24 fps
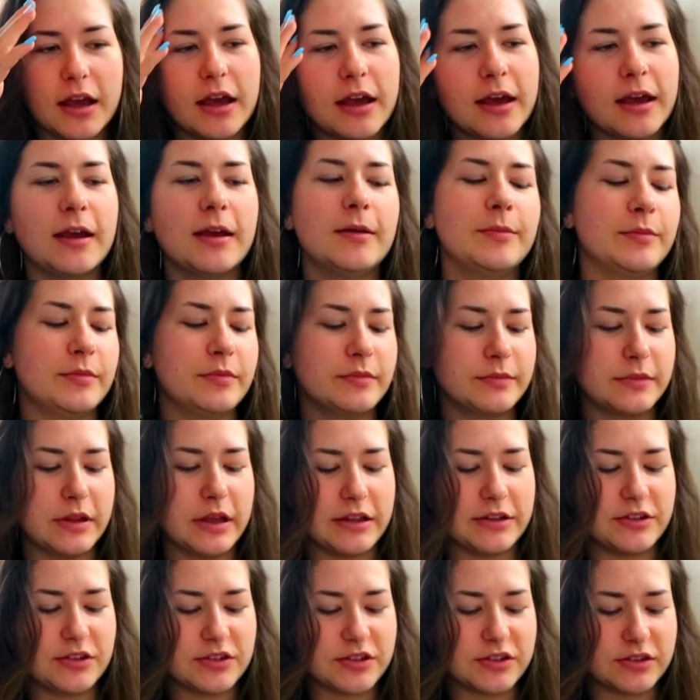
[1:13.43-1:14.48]
I
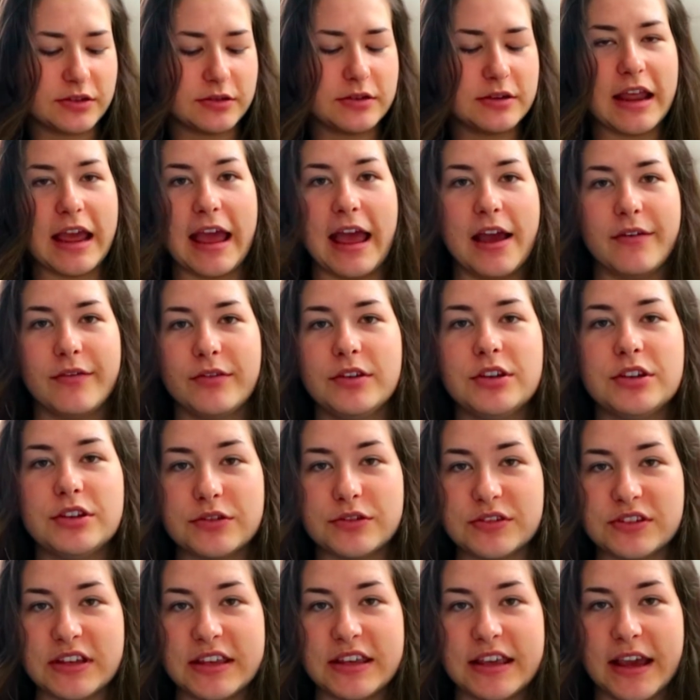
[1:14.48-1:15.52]
just haven't
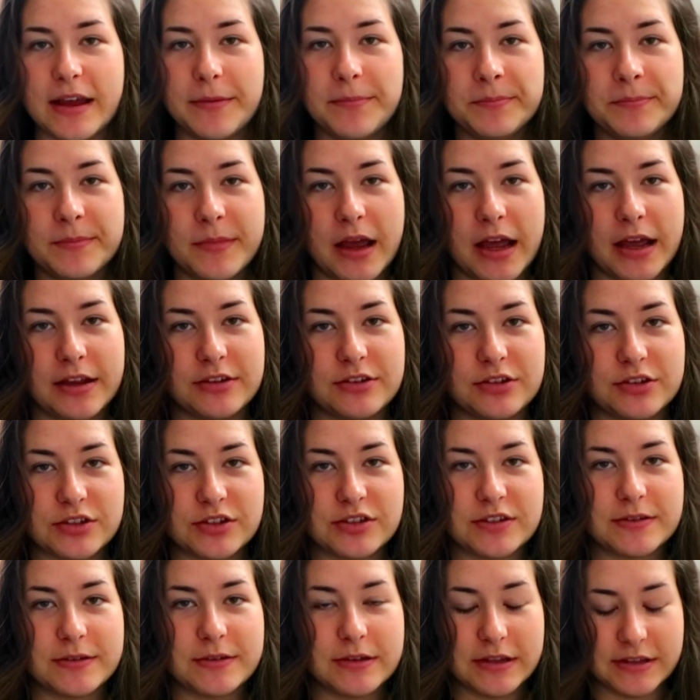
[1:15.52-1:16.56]
used it yet.
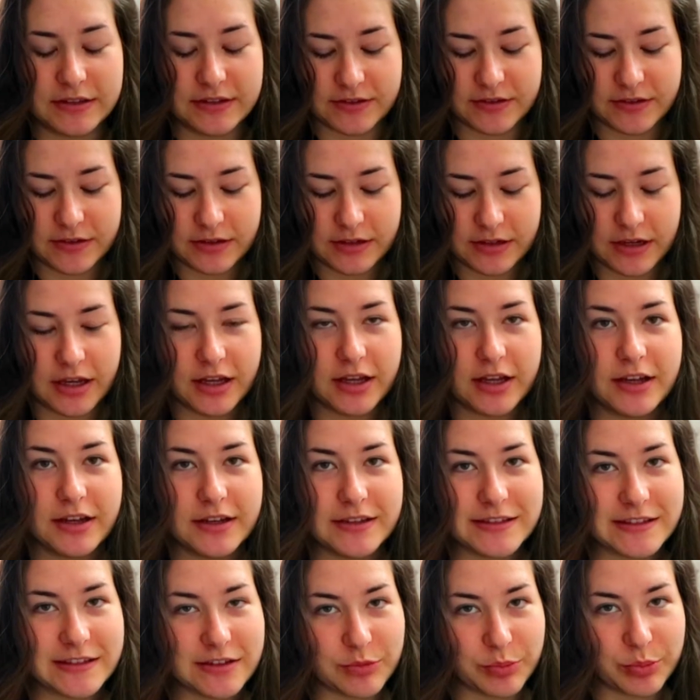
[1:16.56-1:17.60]
It's
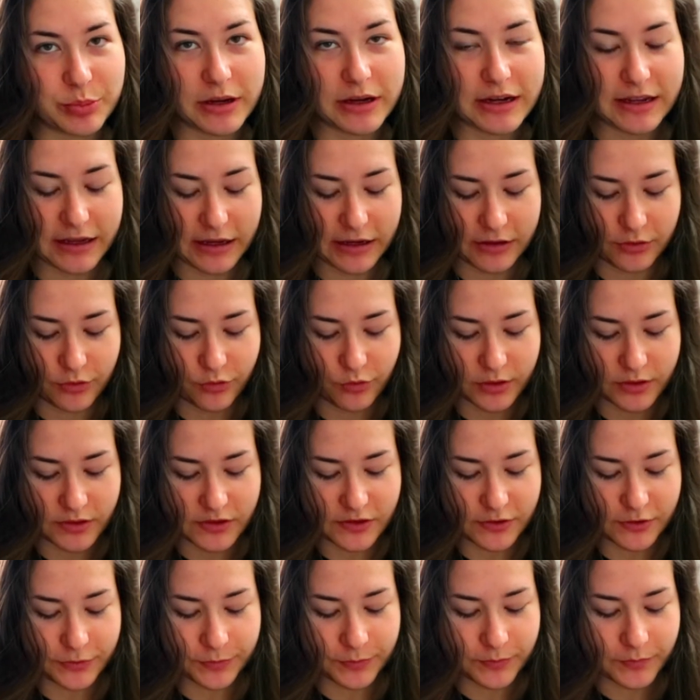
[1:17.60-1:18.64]
too pretty, I don't want
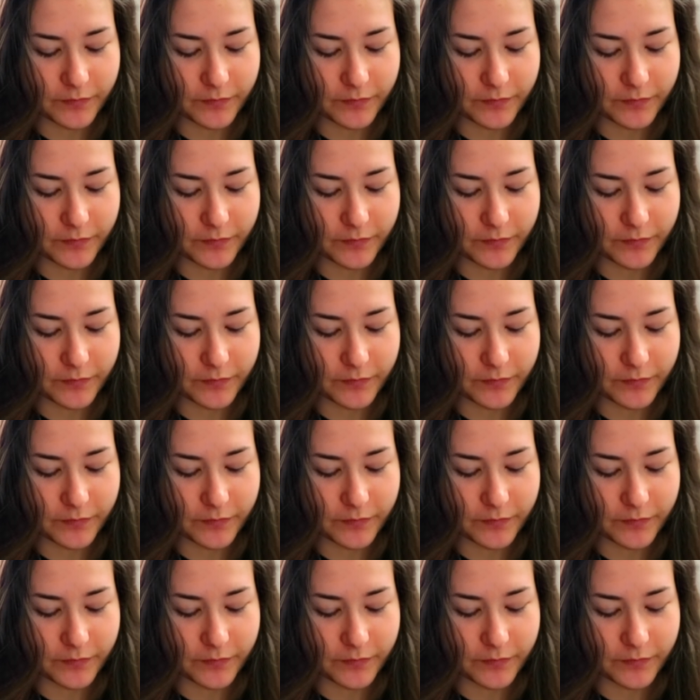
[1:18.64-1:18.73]
to.